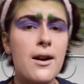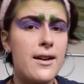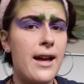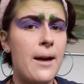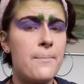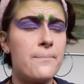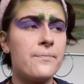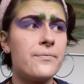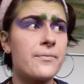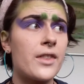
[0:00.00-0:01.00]

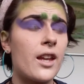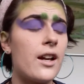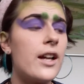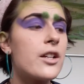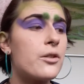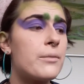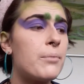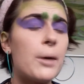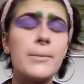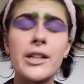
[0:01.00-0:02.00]
in
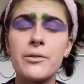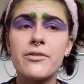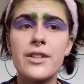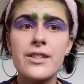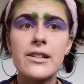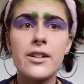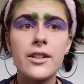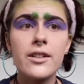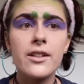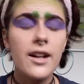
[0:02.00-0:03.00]
public with this look
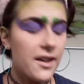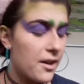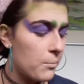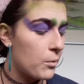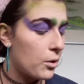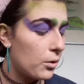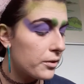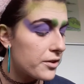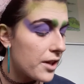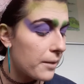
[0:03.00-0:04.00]
all
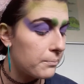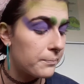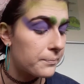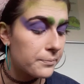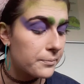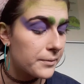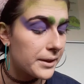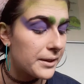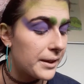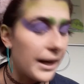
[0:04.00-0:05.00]
the time.
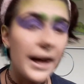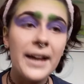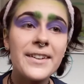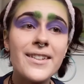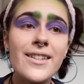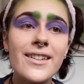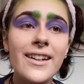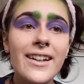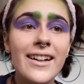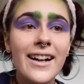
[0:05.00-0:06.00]
And
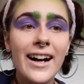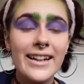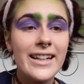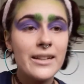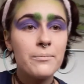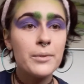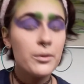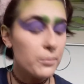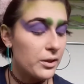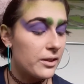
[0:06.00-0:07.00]
I get
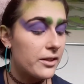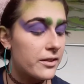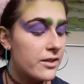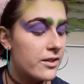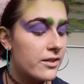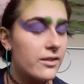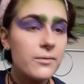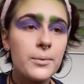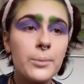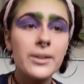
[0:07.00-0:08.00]
minimal looks,
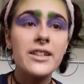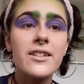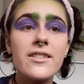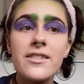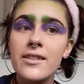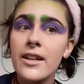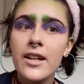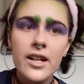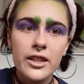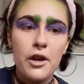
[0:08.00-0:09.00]
probably because
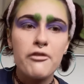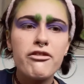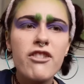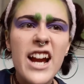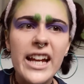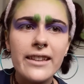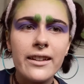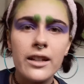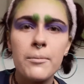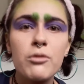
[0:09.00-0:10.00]
they're afraid that
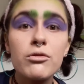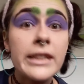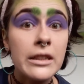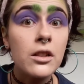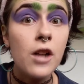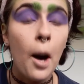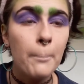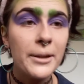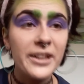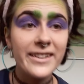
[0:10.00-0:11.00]
I'm a real
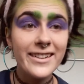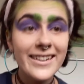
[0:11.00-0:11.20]
goblin.